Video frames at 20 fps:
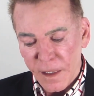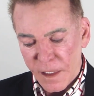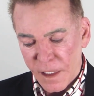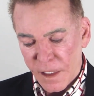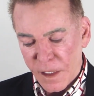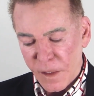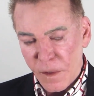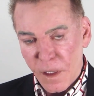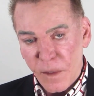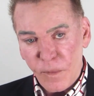
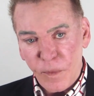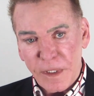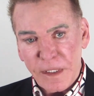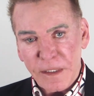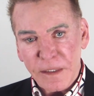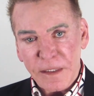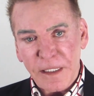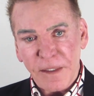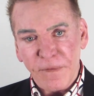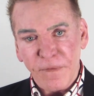Uh, I want
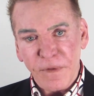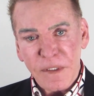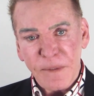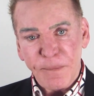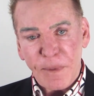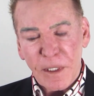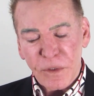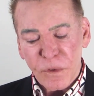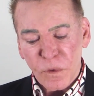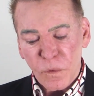to give a
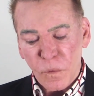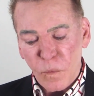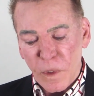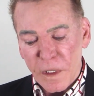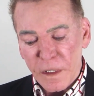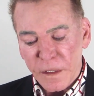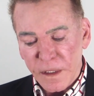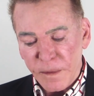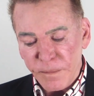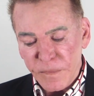special
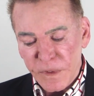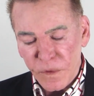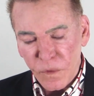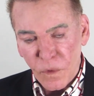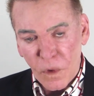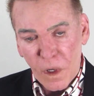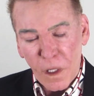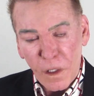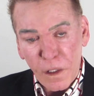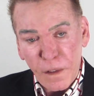welcome to
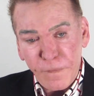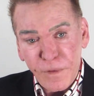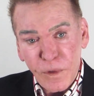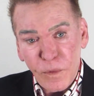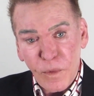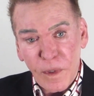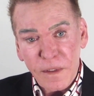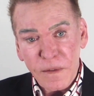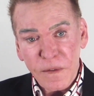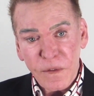all of
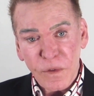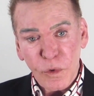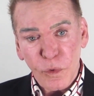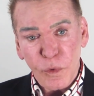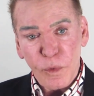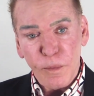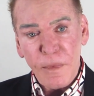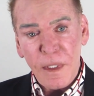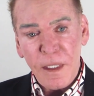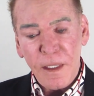you on
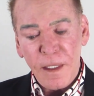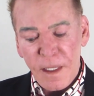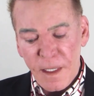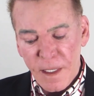Zoom.